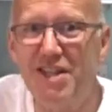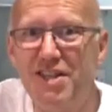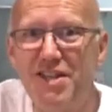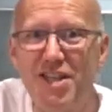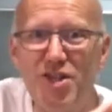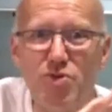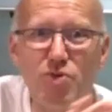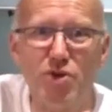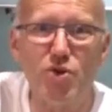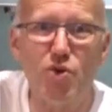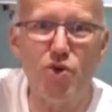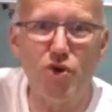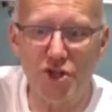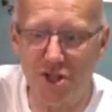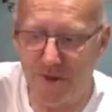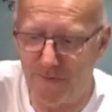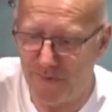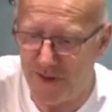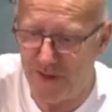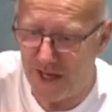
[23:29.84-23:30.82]
this was
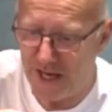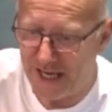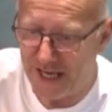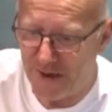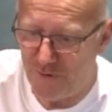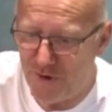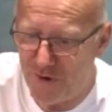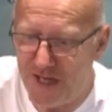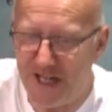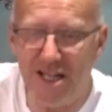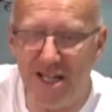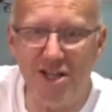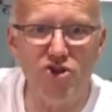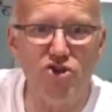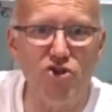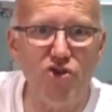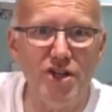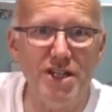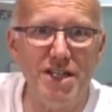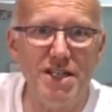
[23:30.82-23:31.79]
awesome. I really
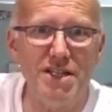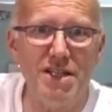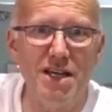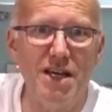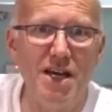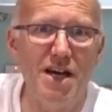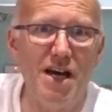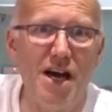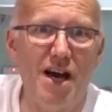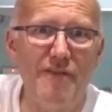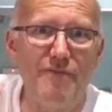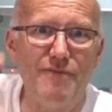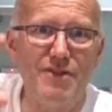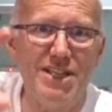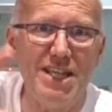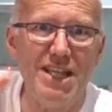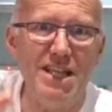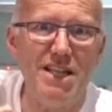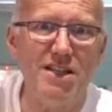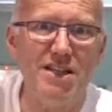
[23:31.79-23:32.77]
enjoyed it. I've
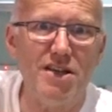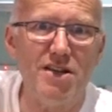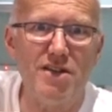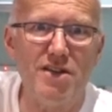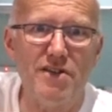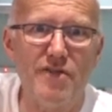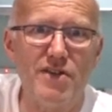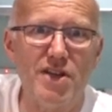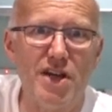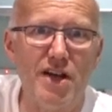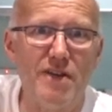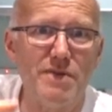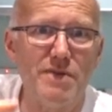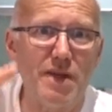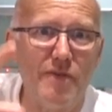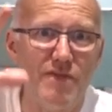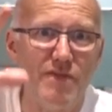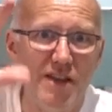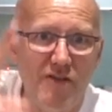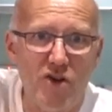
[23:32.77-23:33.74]
seen it a lot of times,
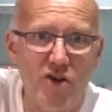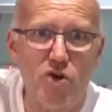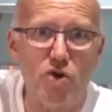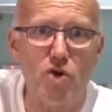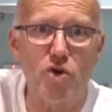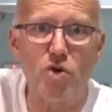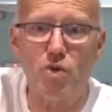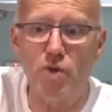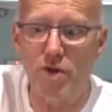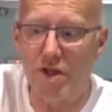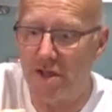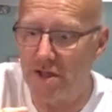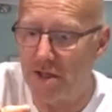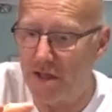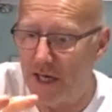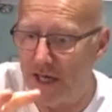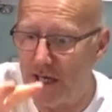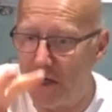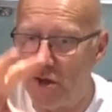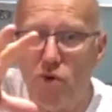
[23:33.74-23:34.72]
I've never cooked with it,
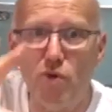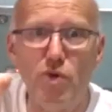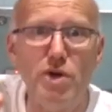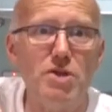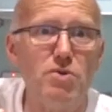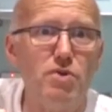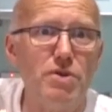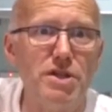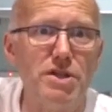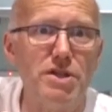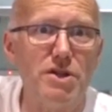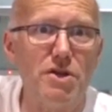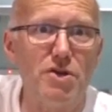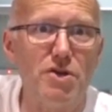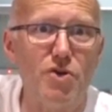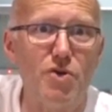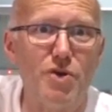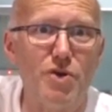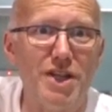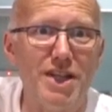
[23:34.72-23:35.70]
and I always wanted to
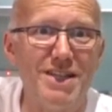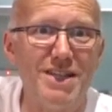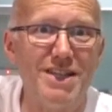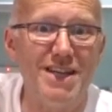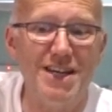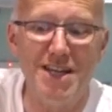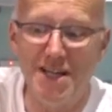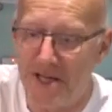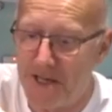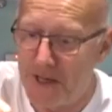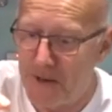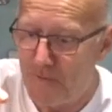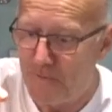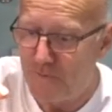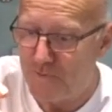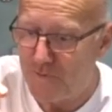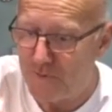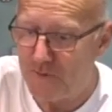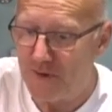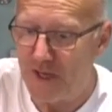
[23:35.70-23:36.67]
cook with it.
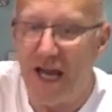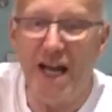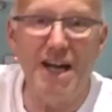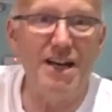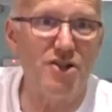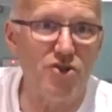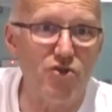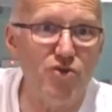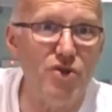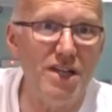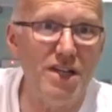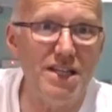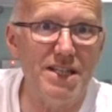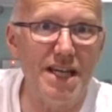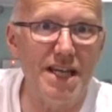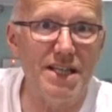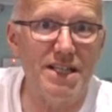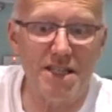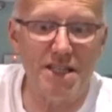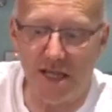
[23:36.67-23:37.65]
And it's really
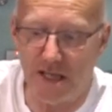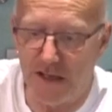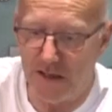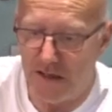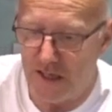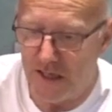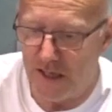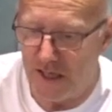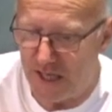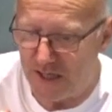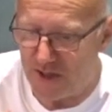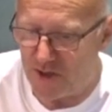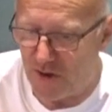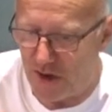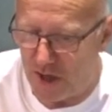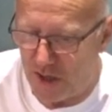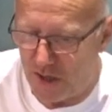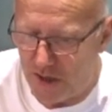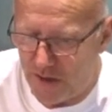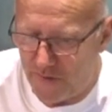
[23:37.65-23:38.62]
tasty. It's
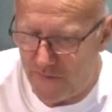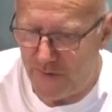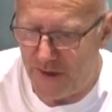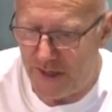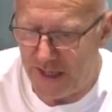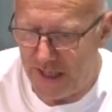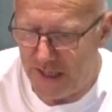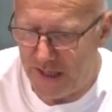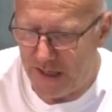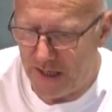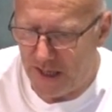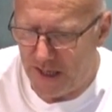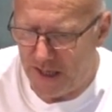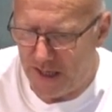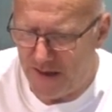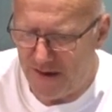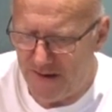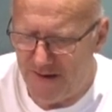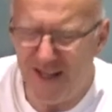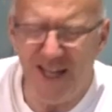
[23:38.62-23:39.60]
got a lovely,
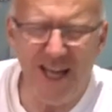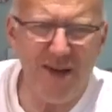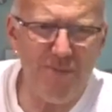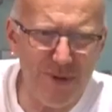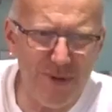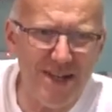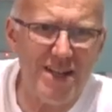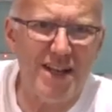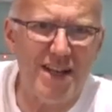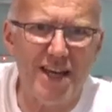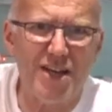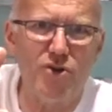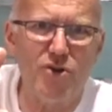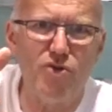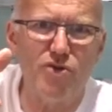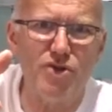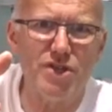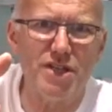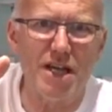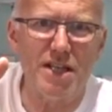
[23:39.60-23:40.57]
uh, a bit like
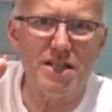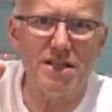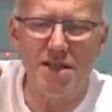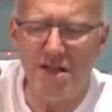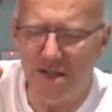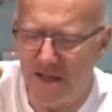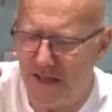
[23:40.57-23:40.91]
courgette,